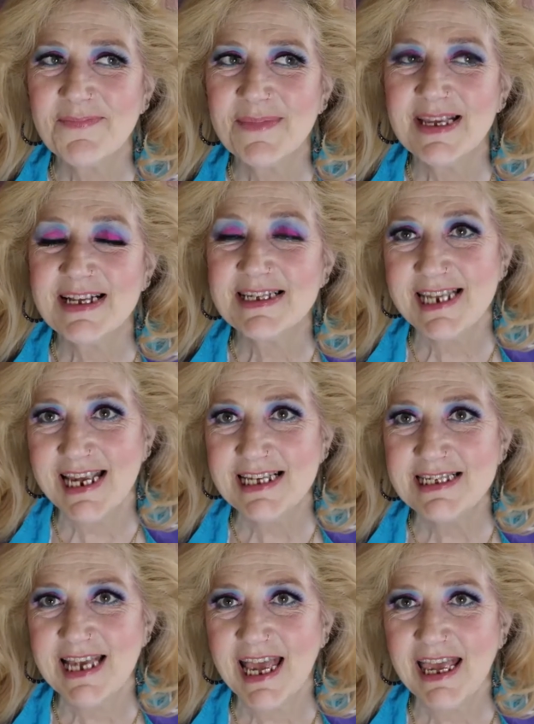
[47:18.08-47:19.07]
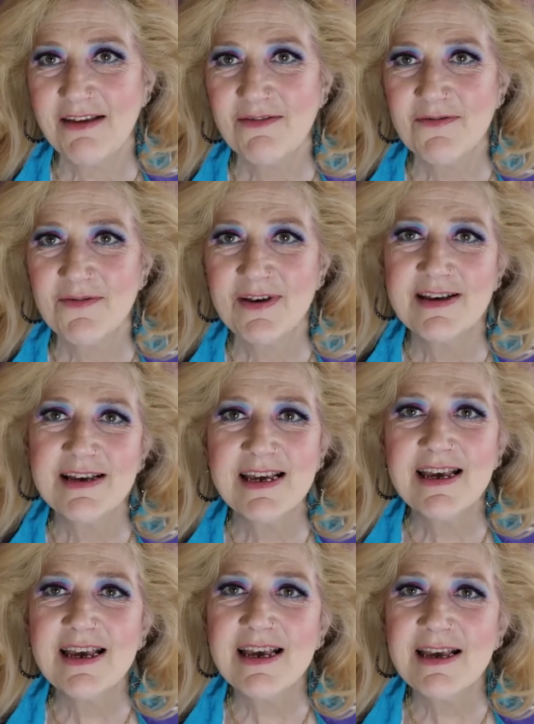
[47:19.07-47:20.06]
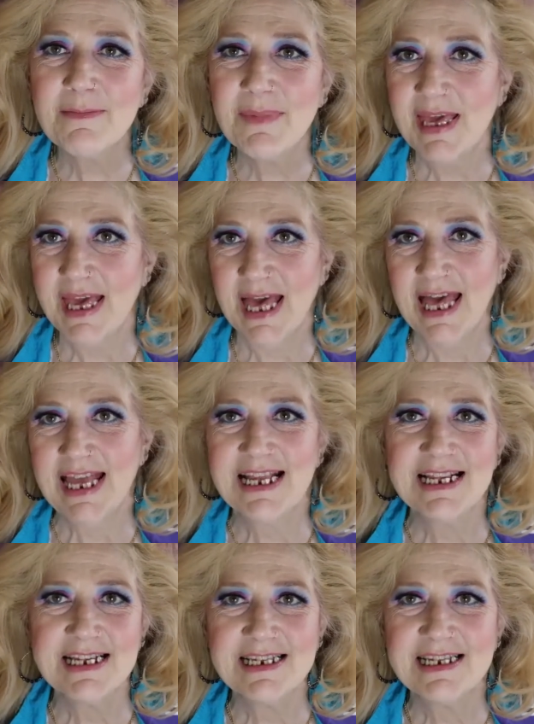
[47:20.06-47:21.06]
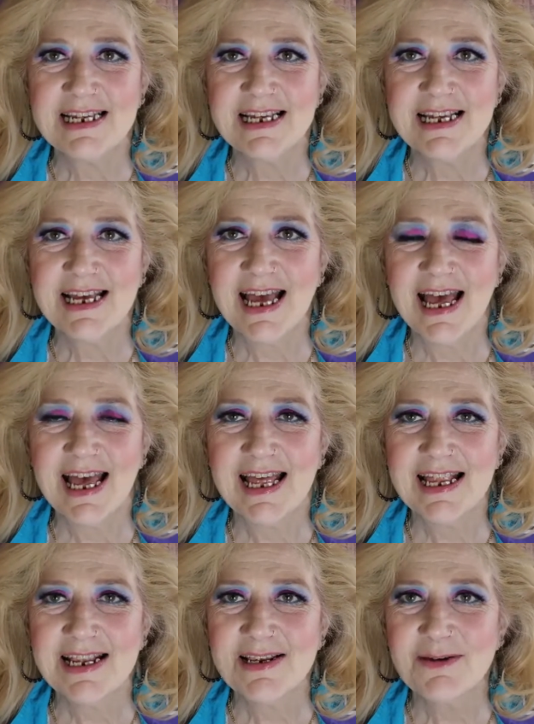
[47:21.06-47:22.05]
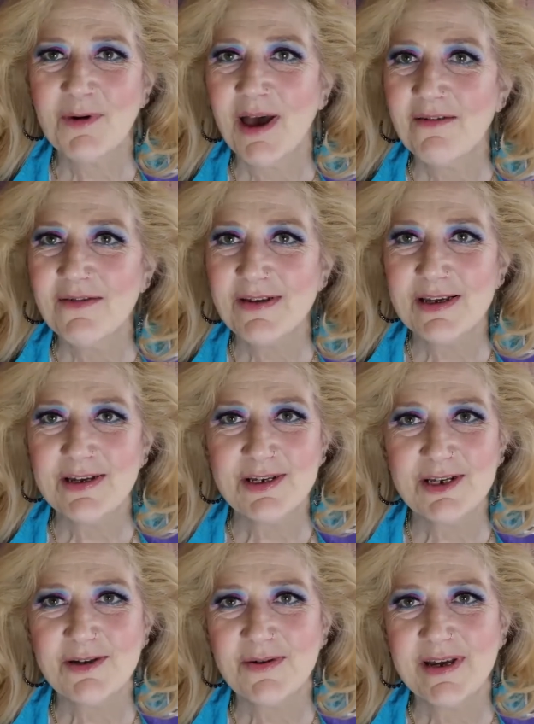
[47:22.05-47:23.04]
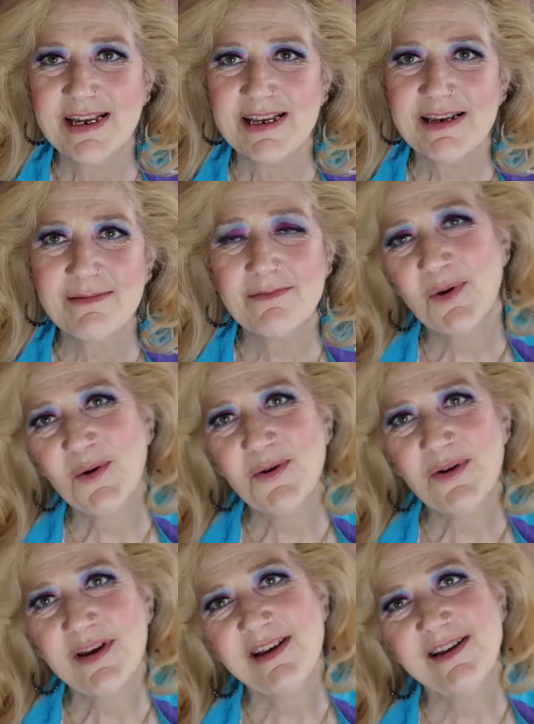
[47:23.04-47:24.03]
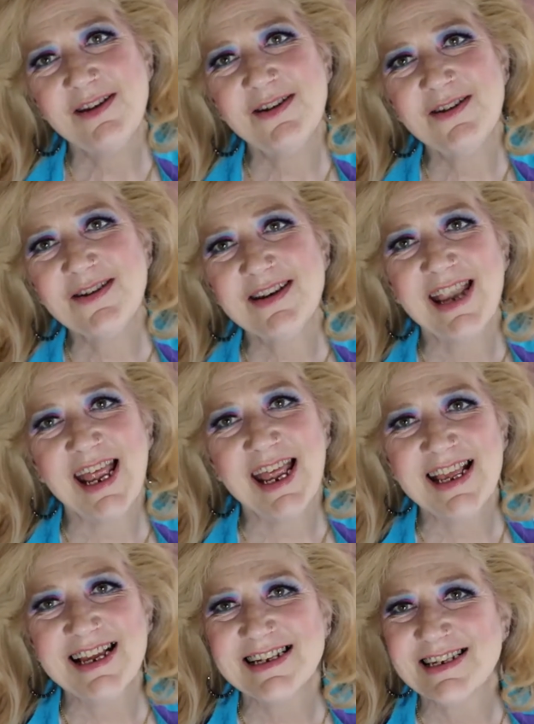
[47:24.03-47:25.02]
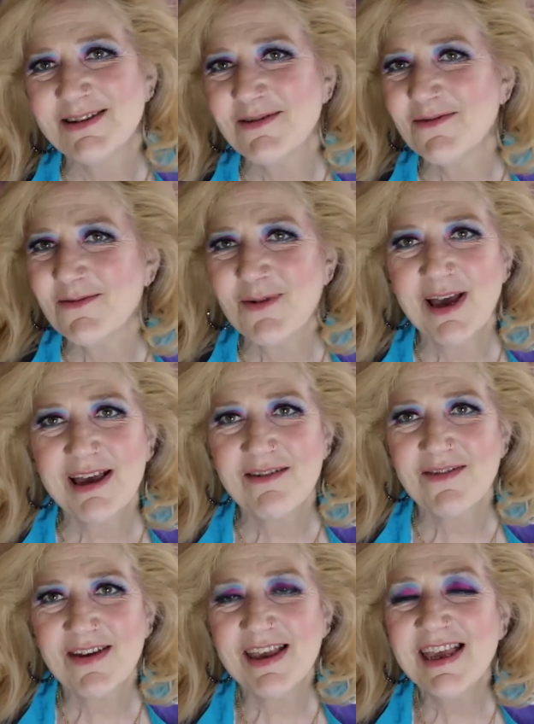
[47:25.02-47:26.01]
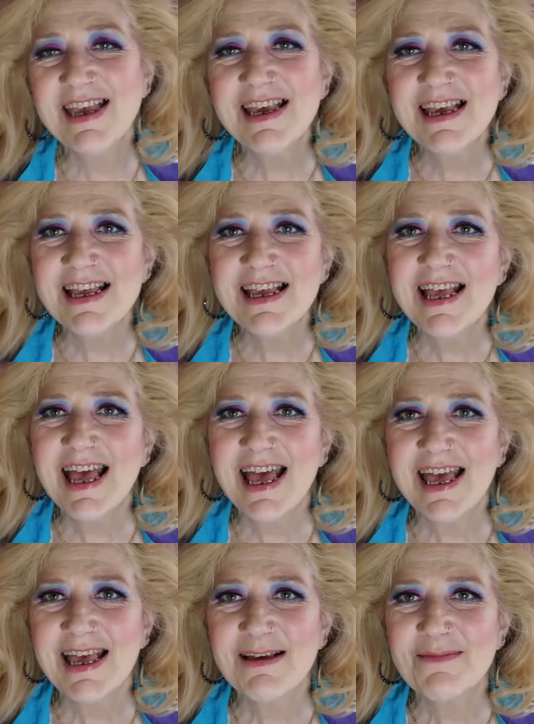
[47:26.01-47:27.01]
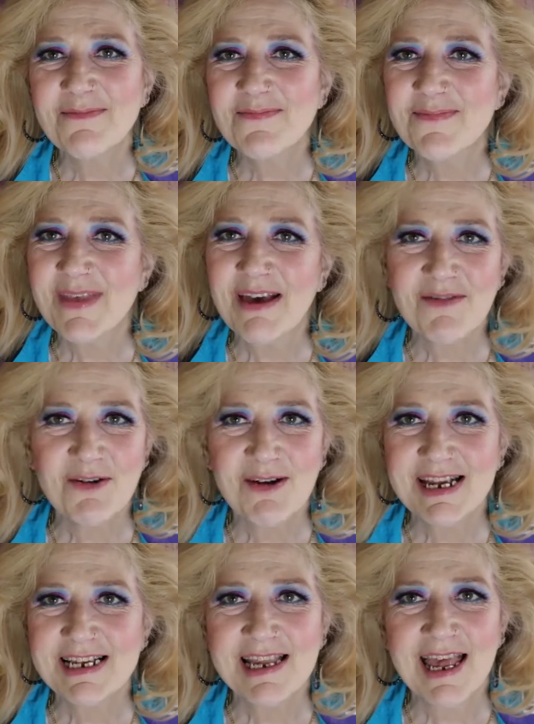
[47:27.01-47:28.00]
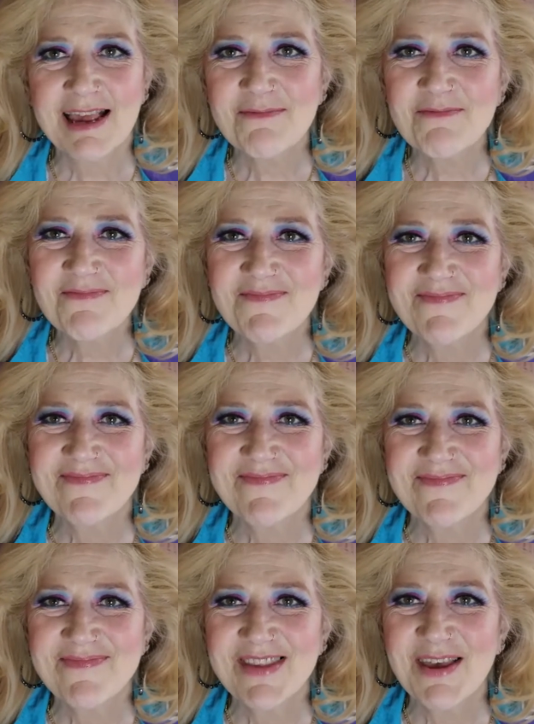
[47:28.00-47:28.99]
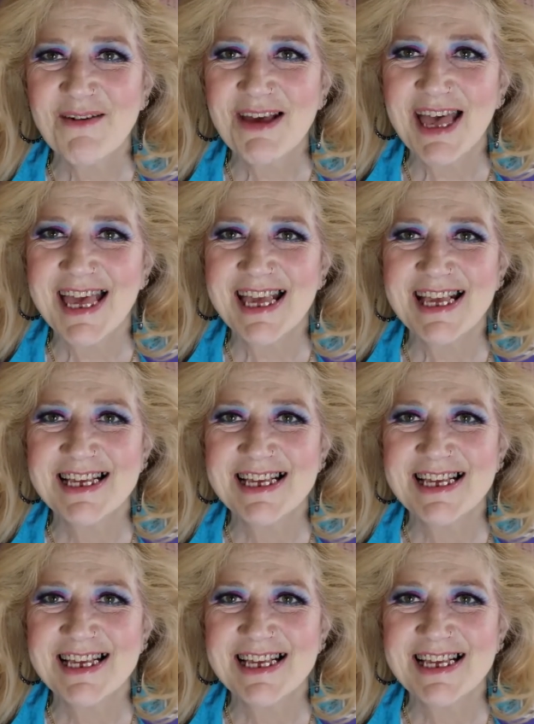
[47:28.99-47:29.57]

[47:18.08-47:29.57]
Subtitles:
stay safe, be kind, and whatever you're doing, morning, noon, night, whatever, have a great time. Okay,